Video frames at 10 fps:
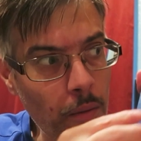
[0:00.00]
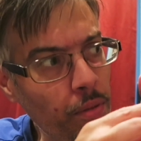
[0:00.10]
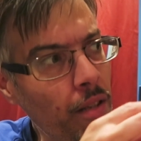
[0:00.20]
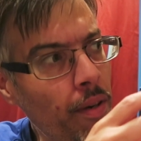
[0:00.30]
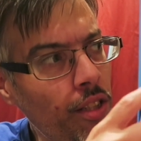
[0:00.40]

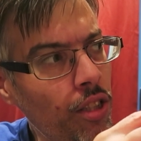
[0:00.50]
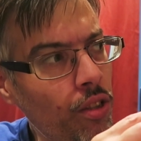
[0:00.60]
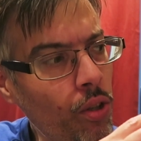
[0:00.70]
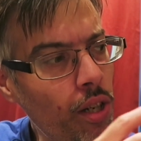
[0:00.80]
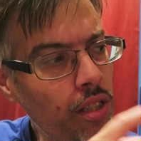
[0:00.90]
played by,
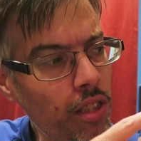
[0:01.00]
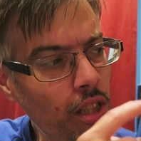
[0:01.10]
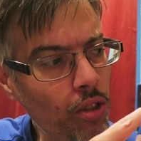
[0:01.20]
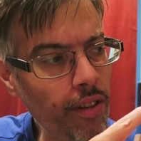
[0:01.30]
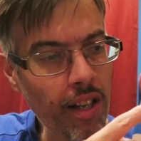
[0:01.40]
of course, you
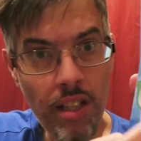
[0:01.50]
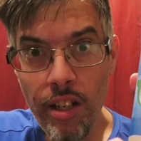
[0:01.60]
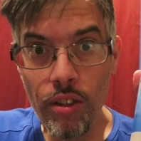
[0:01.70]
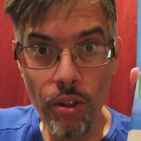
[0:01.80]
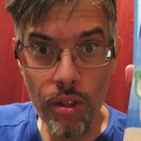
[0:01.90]
know, Greg
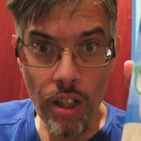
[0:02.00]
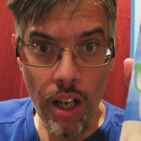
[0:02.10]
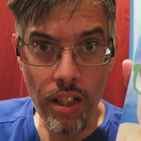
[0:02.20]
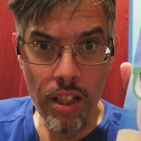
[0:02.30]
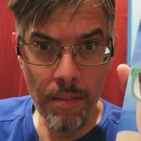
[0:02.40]
Kinnear and Lauren
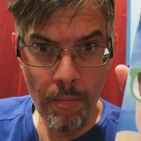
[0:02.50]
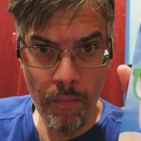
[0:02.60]
Holly.